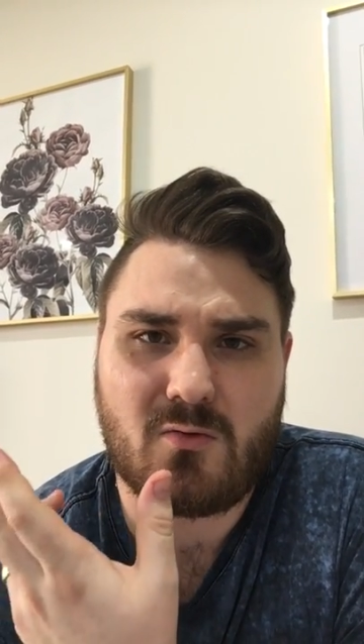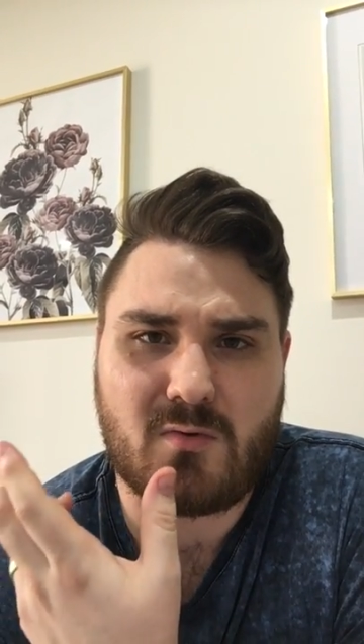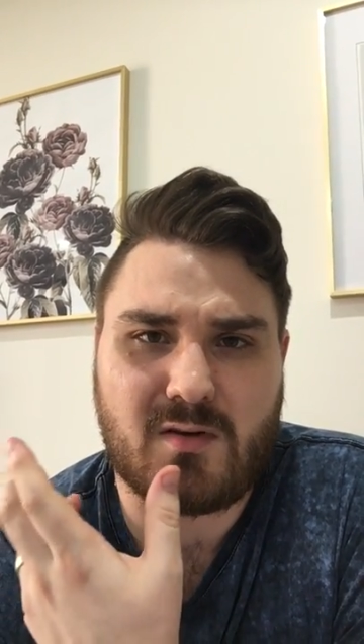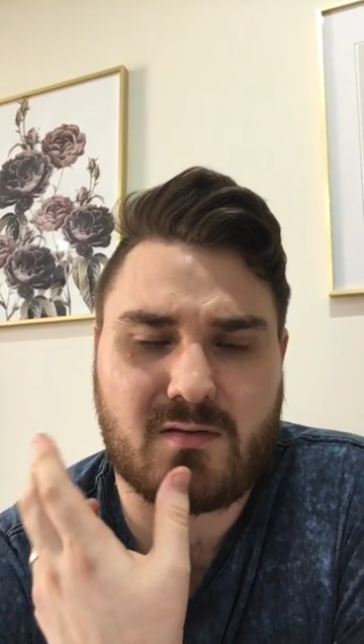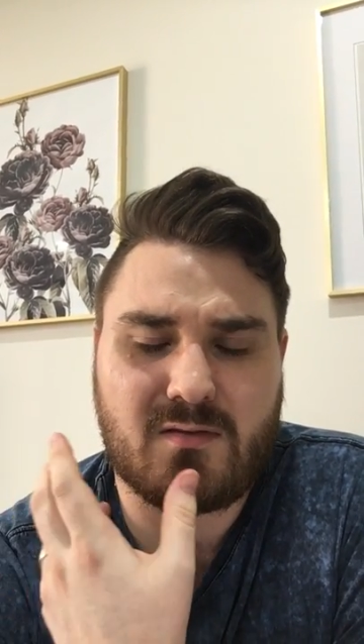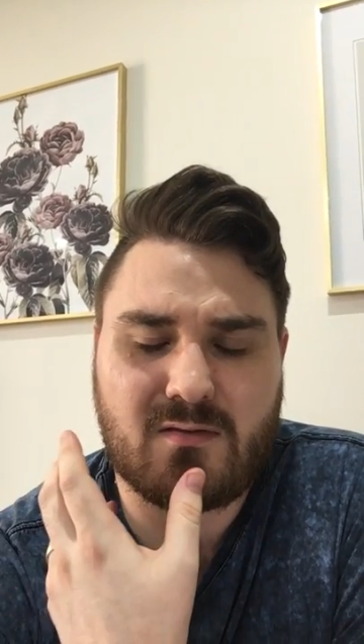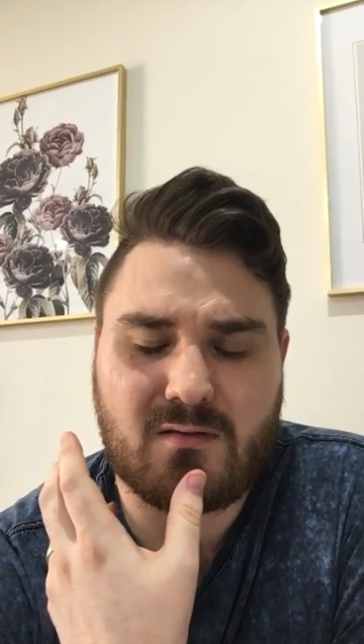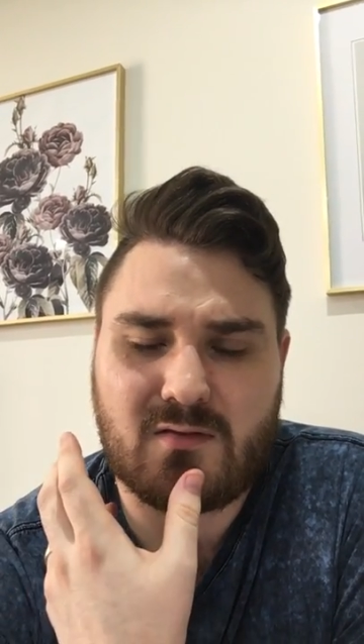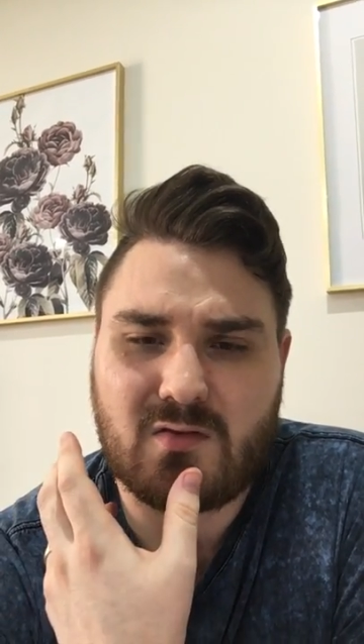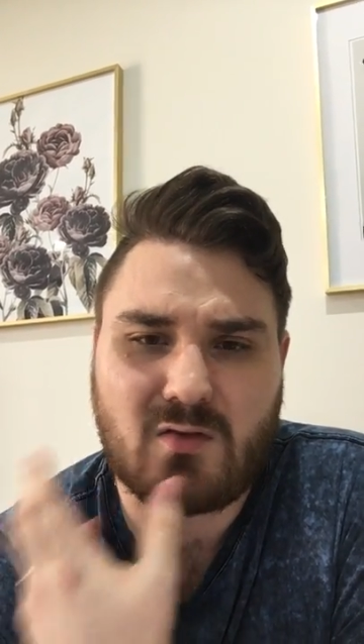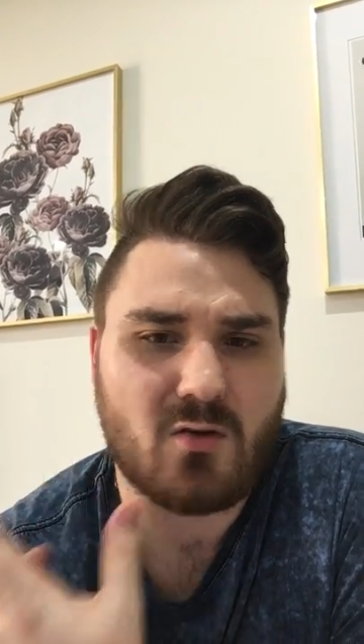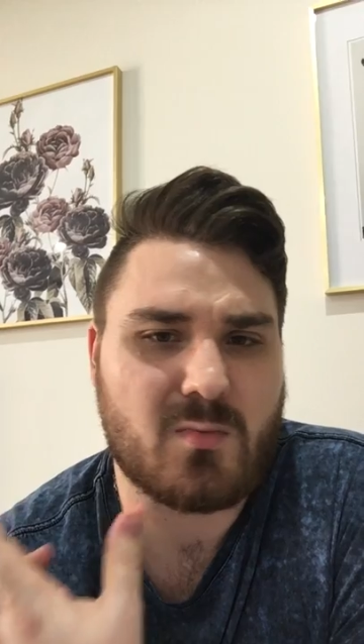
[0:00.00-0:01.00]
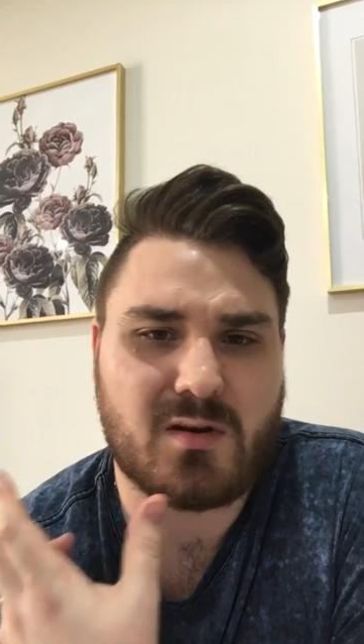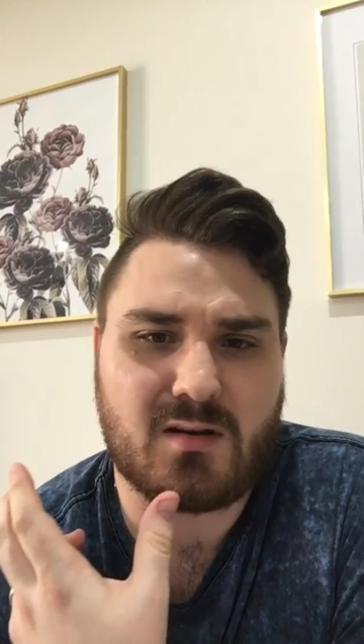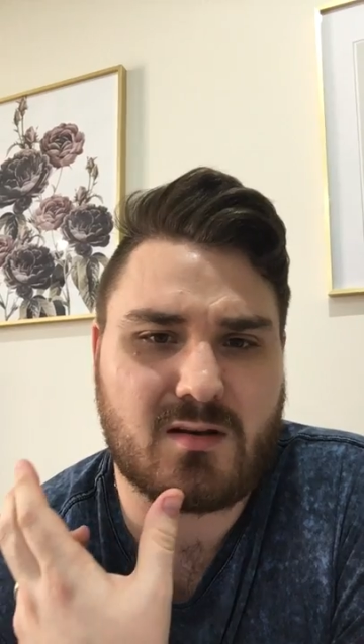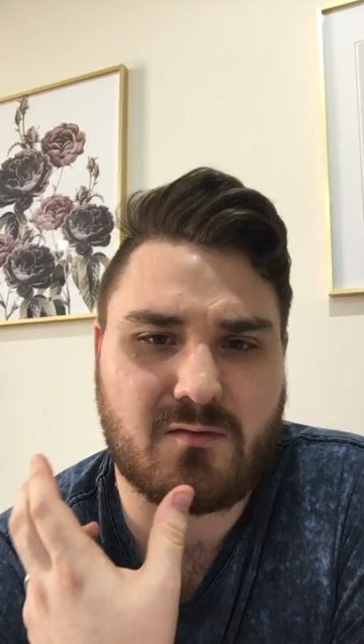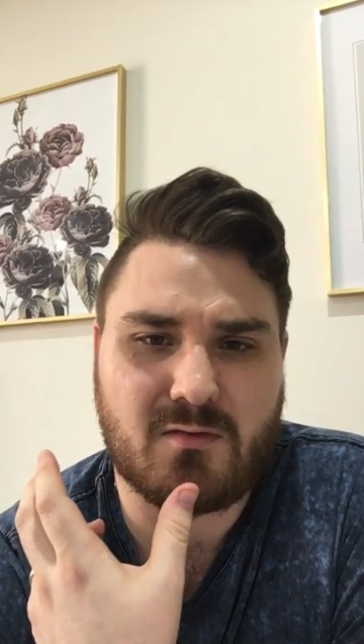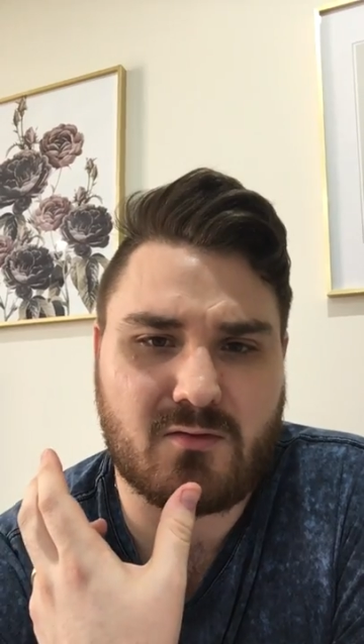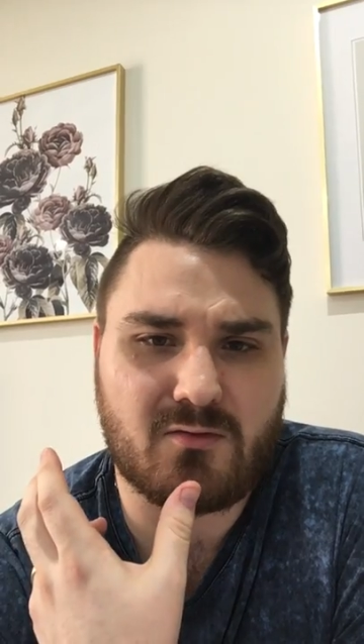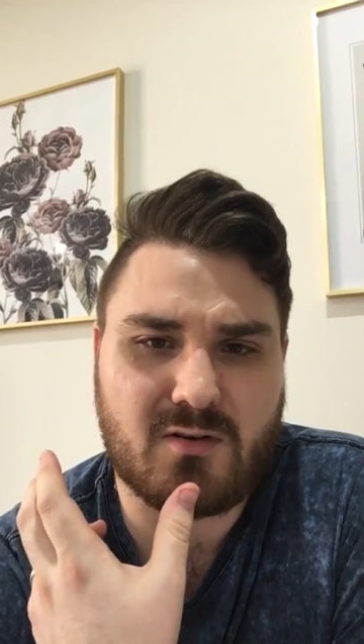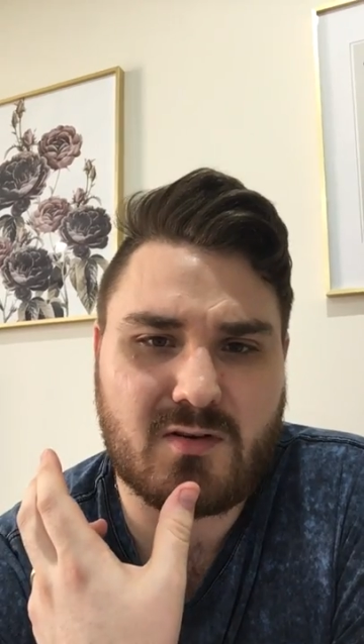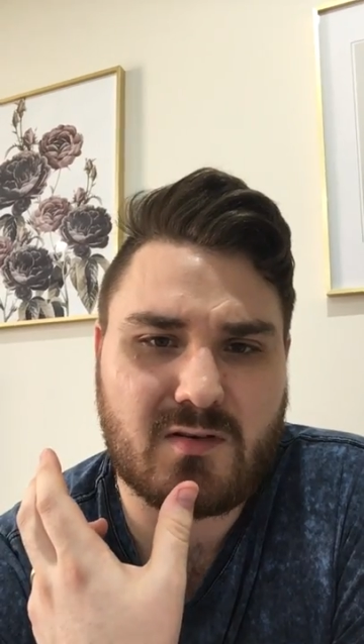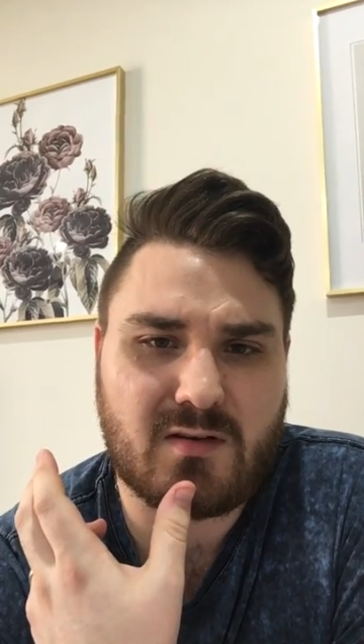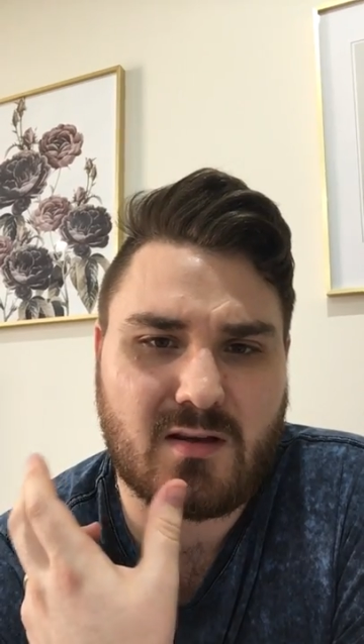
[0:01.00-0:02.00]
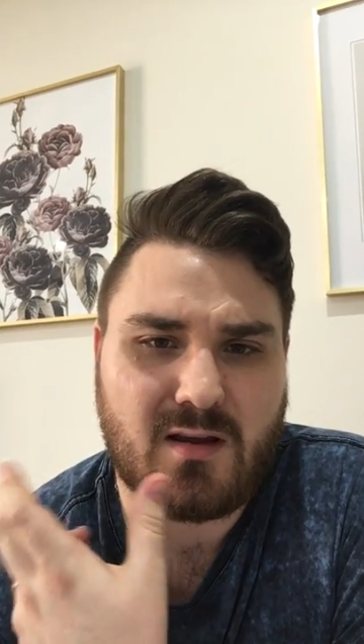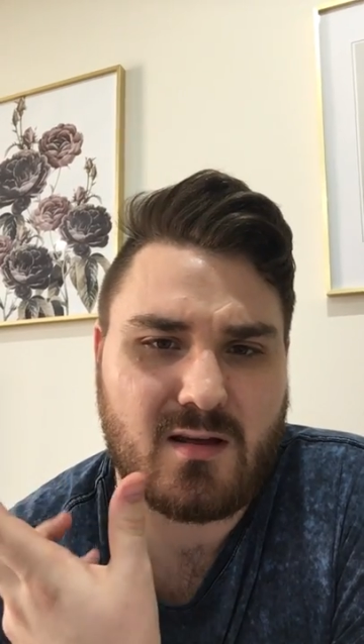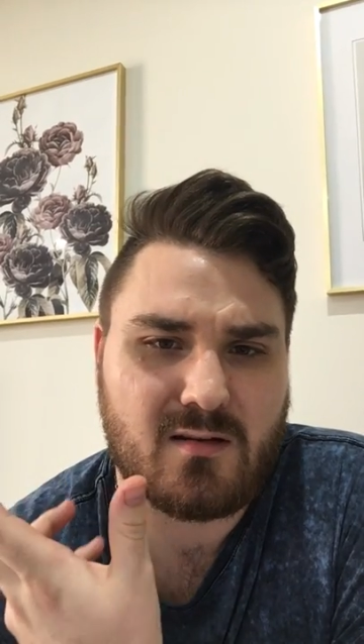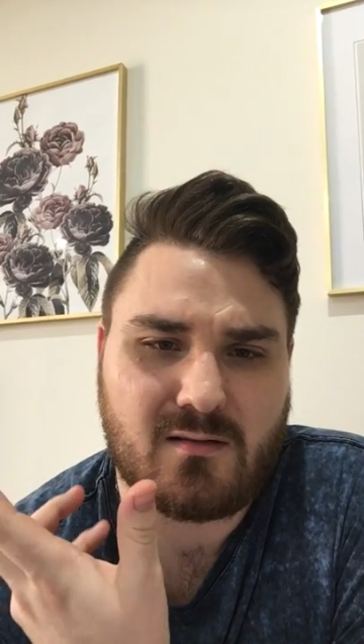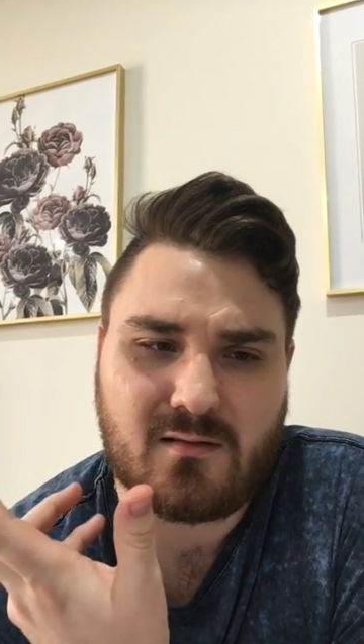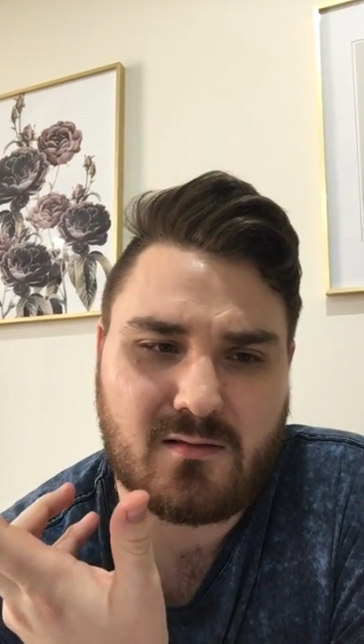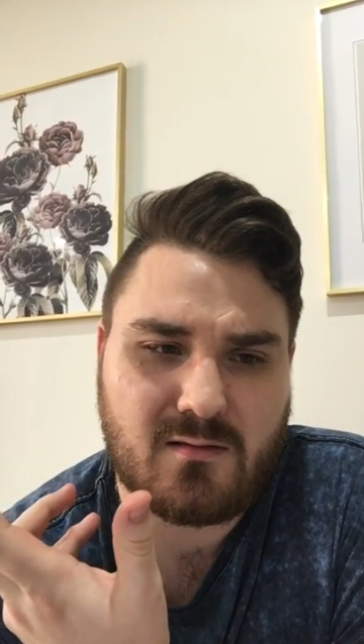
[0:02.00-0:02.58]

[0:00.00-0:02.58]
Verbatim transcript: with so many different drinks and